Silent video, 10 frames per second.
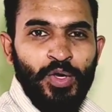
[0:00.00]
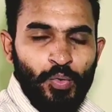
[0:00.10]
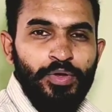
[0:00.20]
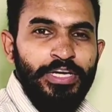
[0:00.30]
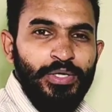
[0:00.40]

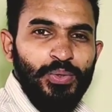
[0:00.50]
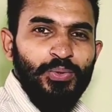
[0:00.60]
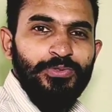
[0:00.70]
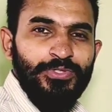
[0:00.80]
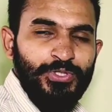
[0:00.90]
we need
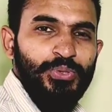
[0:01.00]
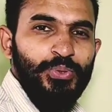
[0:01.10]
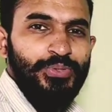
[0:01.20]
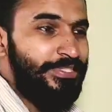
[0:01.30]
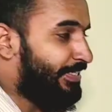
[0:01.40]
to
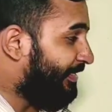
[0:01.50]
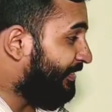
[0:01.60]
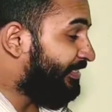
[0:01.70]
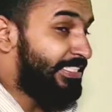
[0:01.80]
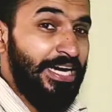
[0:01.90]
choose
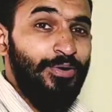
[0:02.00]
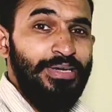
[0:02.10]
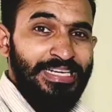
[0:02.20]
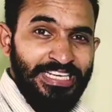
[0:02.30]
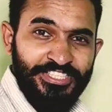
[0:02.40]
is our
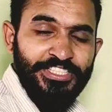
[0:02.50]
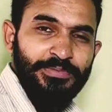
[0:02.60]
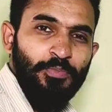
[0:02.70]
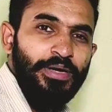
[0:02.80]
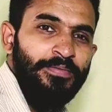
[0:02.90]
destination
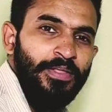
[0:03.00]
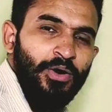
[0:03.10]
point,